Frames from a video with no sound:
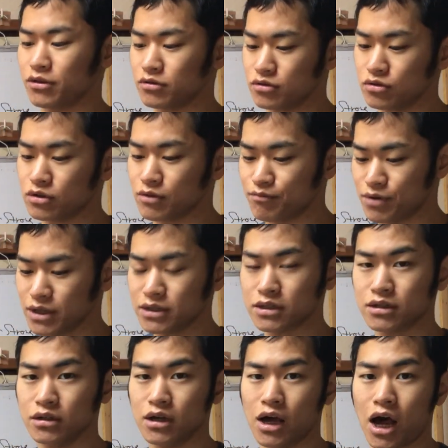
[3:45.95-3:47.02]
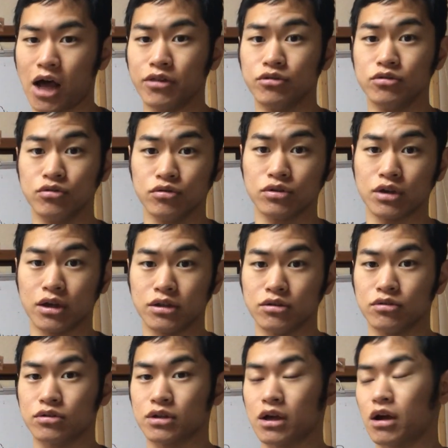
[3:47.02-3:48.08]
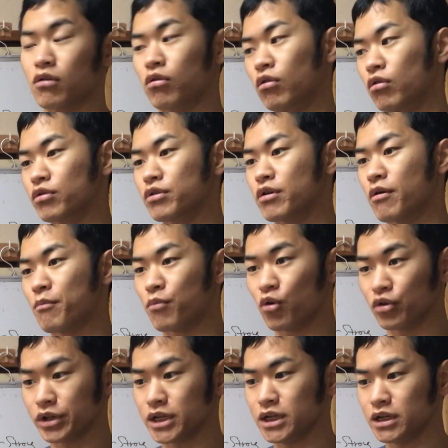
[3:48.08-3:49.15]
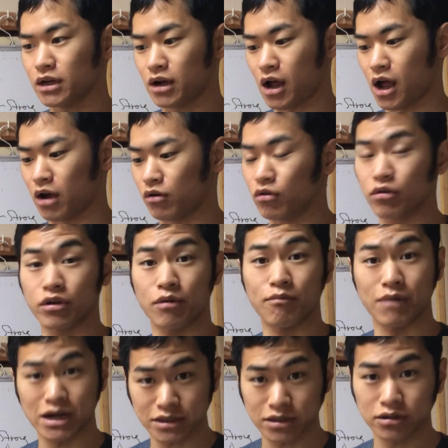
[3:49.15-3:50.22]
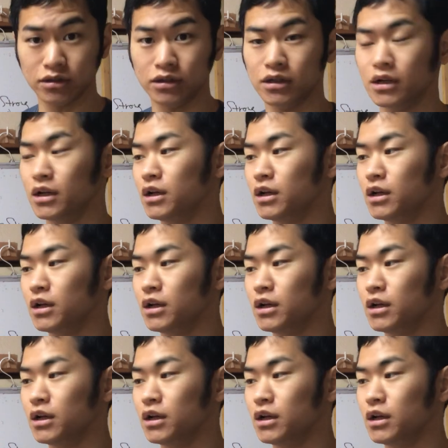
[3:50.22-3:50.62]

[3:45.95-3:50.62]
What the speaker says: do the best and use a whole your body, whole your muscle,